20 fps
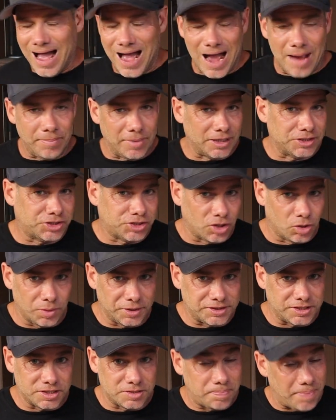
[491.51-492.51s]
I'm not sure
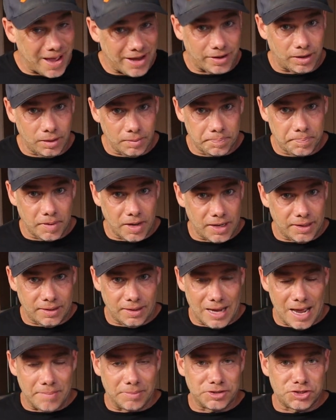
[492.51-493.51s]
which is better, but
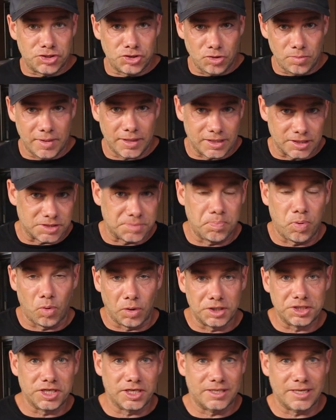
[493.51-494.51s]
I'm assuming because
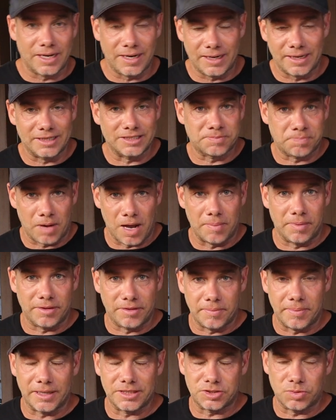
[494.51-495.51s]
Porsche did it, it's probably
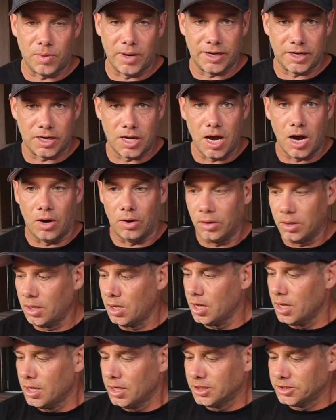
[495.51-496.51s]
the best way to go.
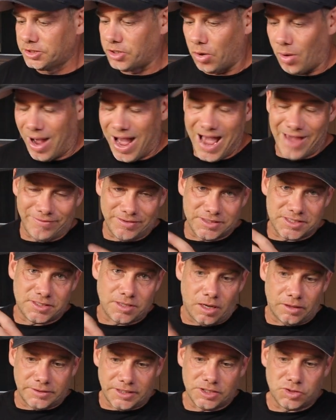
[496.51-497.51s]
So I've
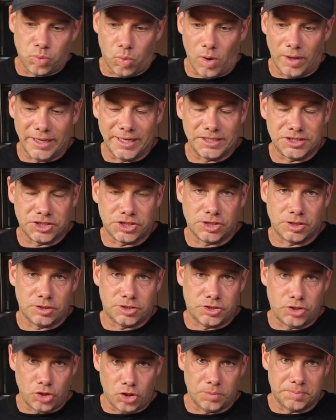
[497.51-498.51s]
installed these 1-inch
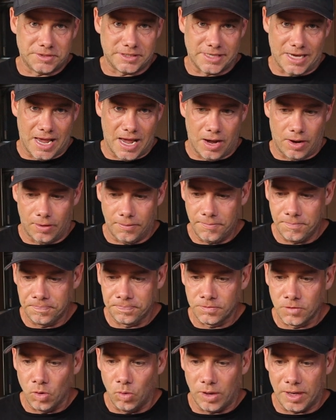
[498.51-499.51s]
tubes now.
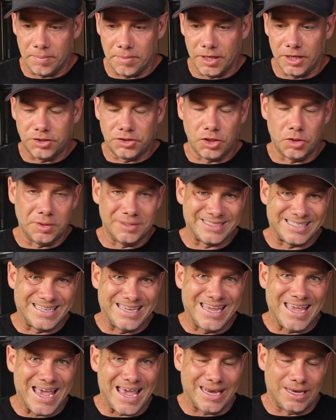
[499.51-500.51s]
What I'm going to do is
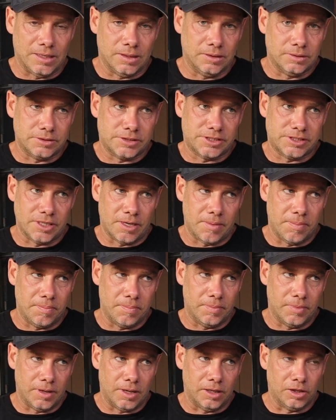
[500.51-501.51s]
get
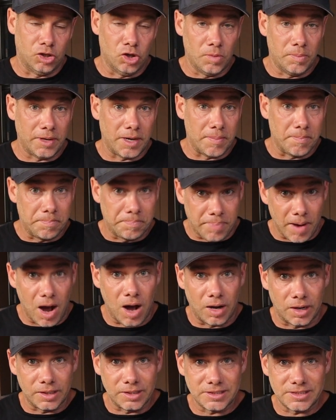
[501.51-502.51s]
some aluminum
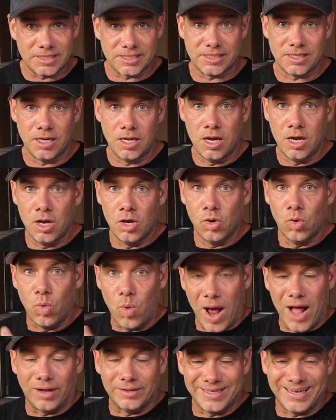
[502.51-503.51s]
bungs
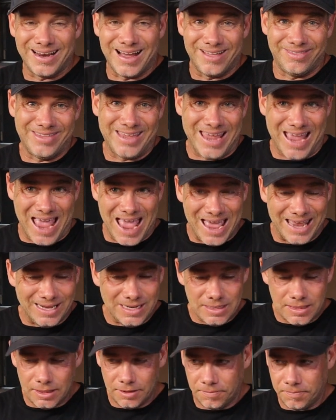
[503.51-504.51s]
welded on the
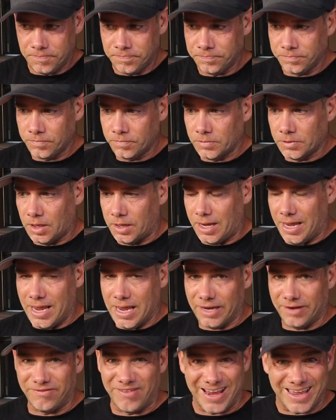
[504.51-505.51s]
end,
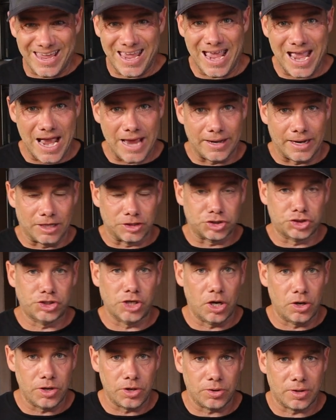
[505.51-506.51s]
and if I can, I'll
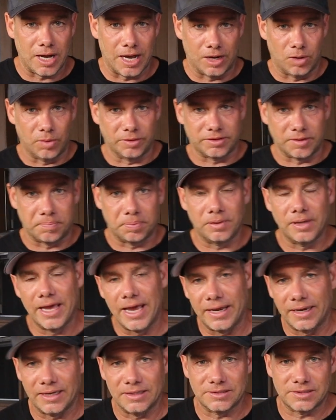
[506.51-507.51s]
show you kind of what the
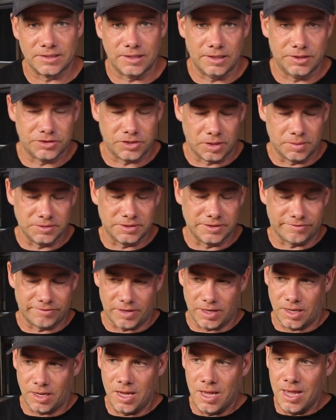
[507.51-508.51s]
plan is in terms of
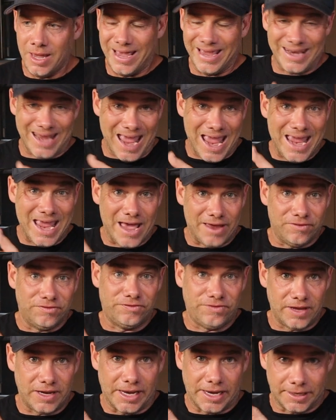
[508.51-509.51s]
an AN
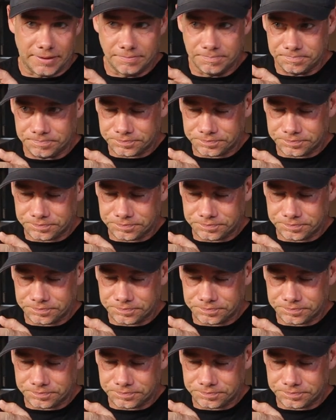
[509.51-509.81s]
fitting.